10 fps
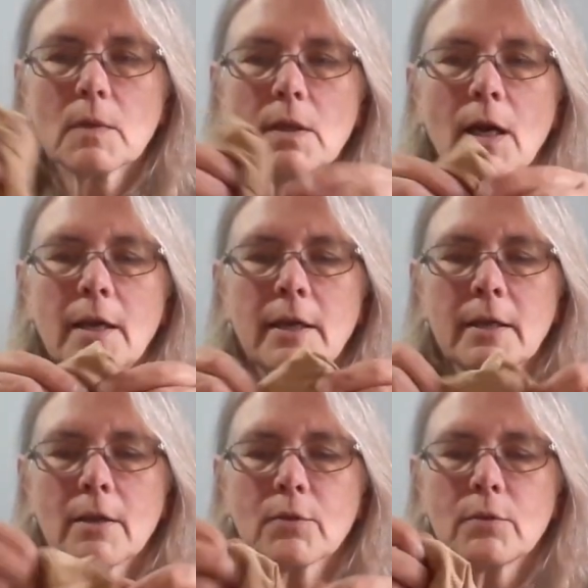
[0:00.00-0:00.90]
I
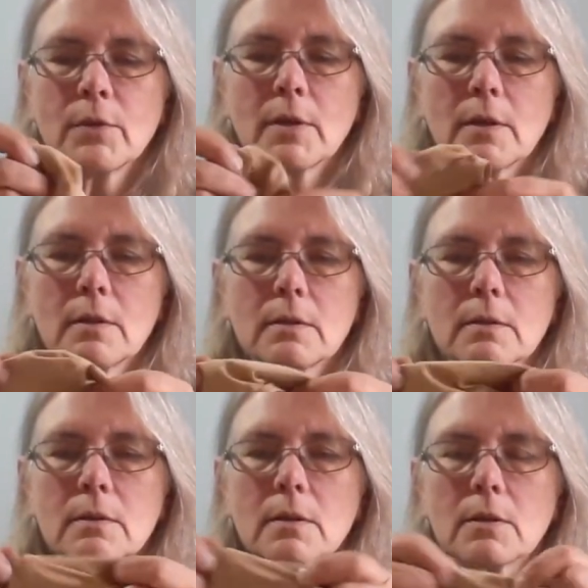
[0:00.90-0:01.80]
hang it through the
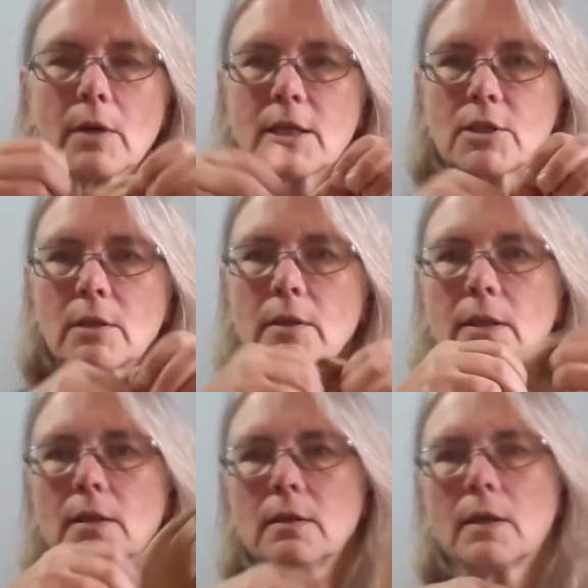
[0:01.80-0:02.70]
crotch
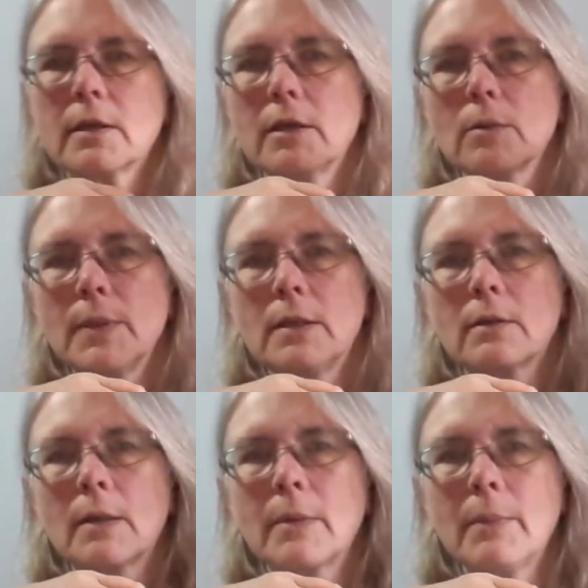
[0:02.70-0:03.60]
area on a
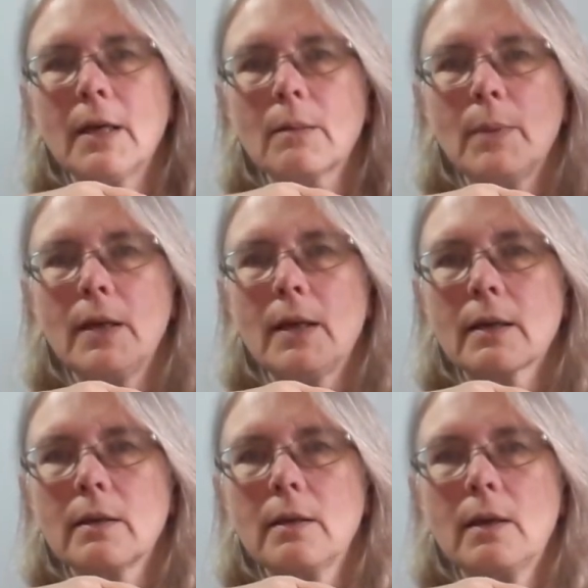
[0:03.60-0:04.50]
carabiner on my
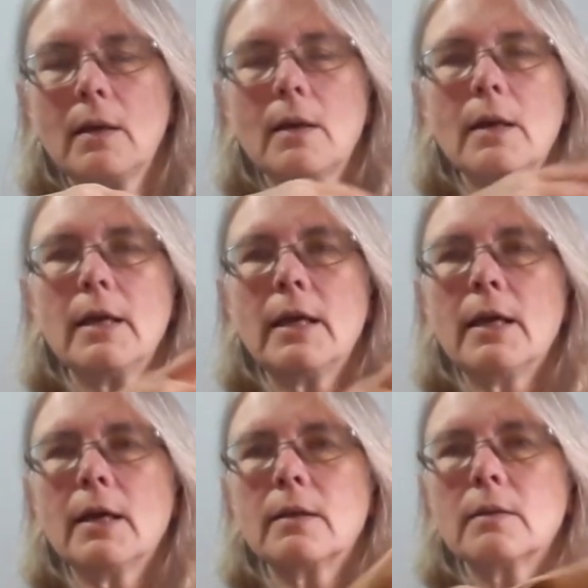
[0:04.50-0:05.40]
backpack,
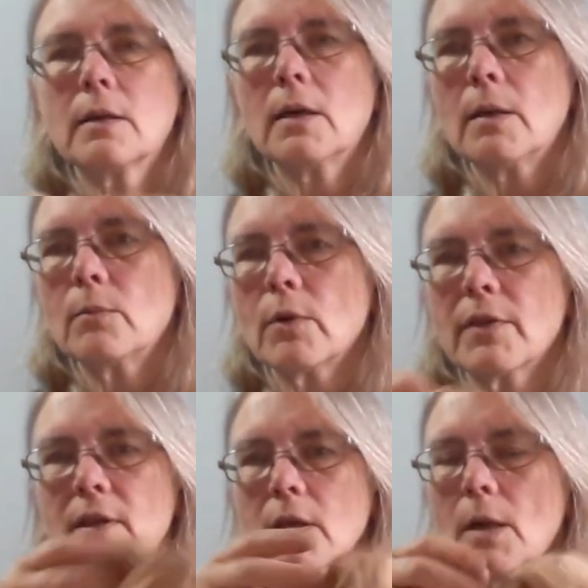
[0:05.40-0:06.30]
and
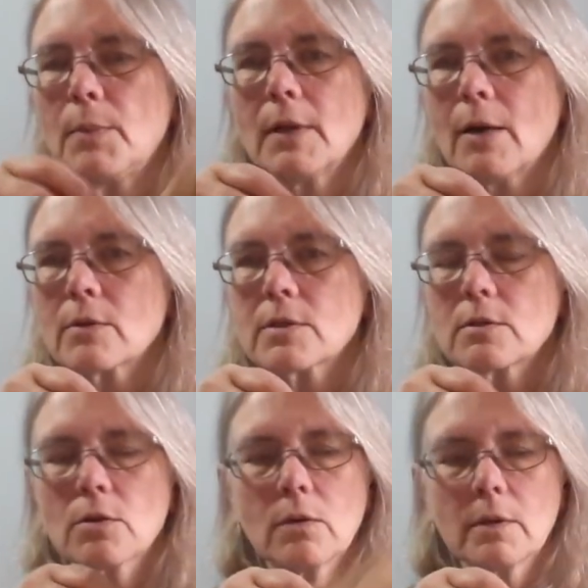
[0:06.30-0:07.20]
within a couple hours
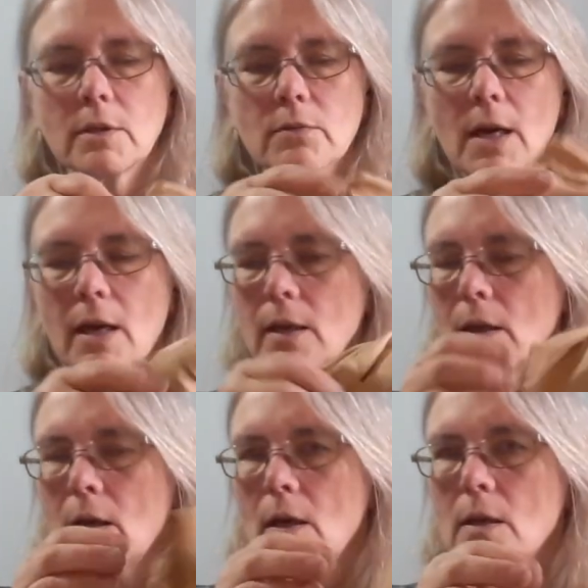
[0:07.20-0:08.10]
they're totally dry.
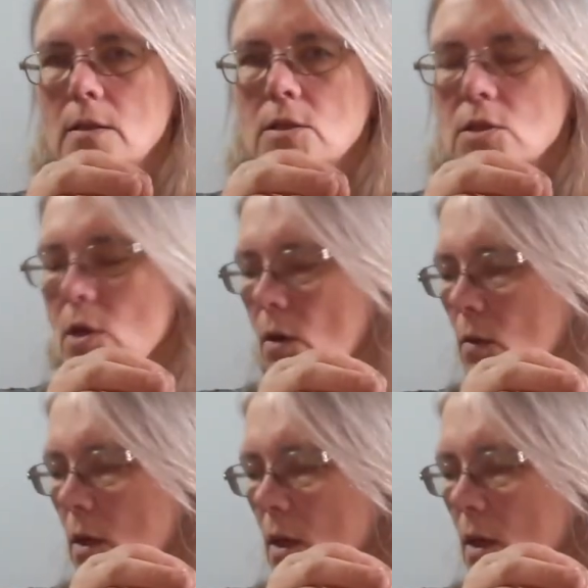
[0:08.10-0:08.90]
So